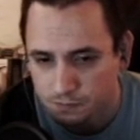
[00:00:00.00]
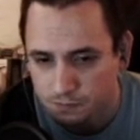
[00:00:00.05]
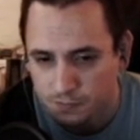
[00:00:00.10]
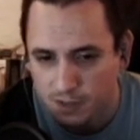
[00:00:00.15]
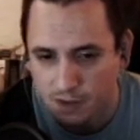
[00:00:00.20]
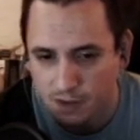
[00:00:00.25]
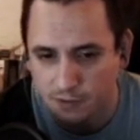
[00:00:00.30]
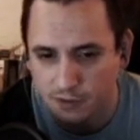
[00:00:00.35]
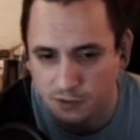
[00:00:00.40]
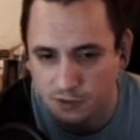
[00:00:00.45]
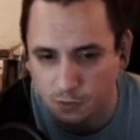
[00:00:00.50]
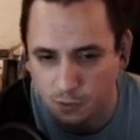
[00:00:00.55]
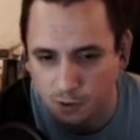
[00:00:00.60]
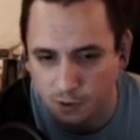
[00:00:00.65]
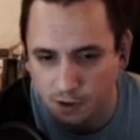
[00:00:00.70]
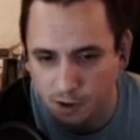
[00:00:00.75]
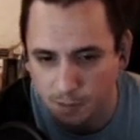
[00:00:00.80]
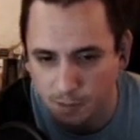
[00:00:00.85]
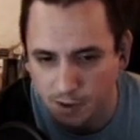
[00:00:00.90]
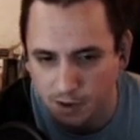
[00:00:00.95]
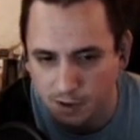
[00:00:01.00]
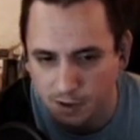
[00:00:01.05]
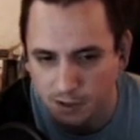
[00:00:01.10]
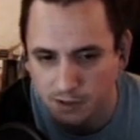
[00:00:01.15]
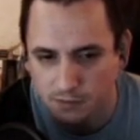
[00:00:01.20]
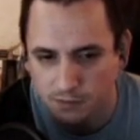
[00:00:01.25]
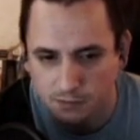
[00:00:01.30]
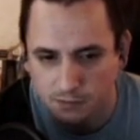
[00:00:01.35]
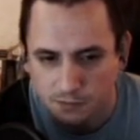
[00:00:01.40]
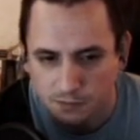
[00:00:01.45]
having to worry about it.
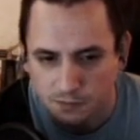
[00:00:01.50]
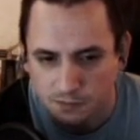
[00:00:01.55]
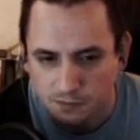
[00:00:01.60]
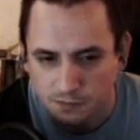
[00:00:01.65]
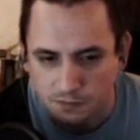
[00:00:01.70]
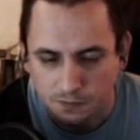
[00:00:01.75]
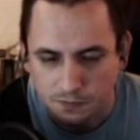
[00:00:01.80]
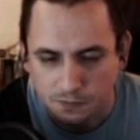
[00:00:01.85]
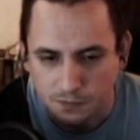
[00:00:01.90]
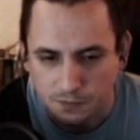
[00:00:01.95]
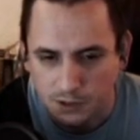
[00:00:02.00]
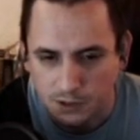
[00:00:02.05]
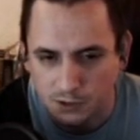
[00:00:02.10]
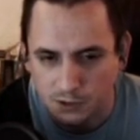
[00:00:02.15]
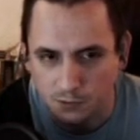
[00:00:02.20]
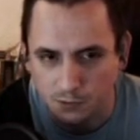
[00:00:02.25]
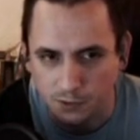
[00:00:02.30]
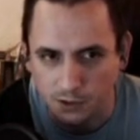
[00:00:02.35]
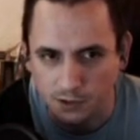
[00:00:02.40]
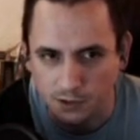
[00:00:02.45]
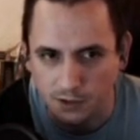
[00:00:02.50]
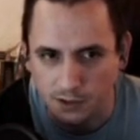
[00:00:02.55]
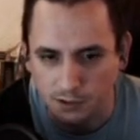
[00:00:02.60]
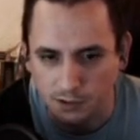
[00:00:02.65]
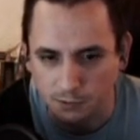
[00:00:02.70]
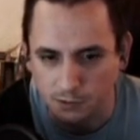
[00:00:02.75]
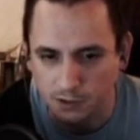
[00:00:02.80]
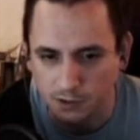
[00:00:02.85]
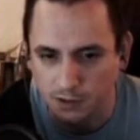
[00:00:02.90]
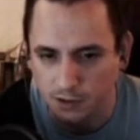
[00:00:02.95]
It's really,
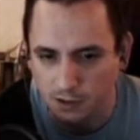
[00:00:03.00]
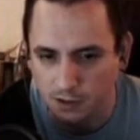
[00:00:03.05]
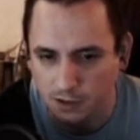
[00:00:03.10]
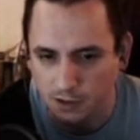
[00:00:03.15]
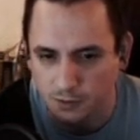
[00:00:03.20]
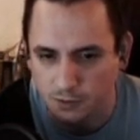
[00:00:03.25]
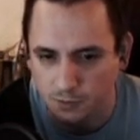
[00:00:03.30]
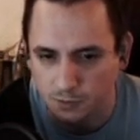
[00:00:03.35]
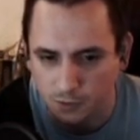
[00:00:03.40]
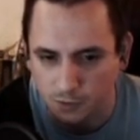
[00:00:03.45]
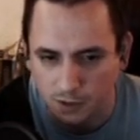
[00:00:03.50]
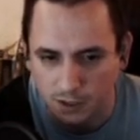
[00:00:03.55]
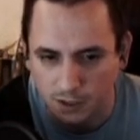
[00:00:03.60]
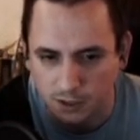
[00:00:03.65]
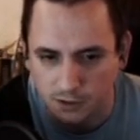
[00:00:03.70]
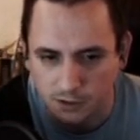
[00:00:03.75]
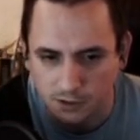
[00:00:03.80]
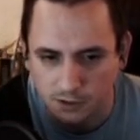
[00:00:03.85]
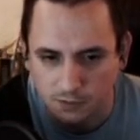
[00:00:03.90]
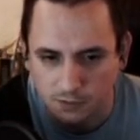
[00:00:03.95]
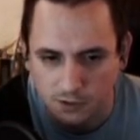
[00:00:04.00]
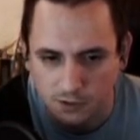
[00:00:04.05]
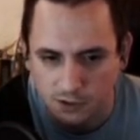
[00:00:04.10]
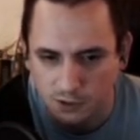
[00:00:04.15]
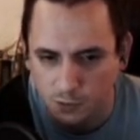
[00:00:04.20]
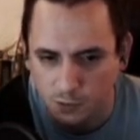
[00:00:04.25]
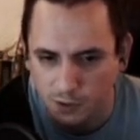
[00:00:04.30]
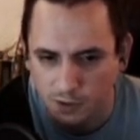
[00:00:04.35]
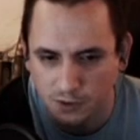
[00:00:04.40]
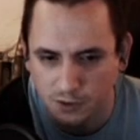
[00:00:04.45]
really awesome to watch. It's
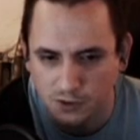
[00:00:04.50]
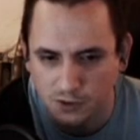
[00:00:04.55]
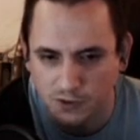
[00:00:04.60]
just one of those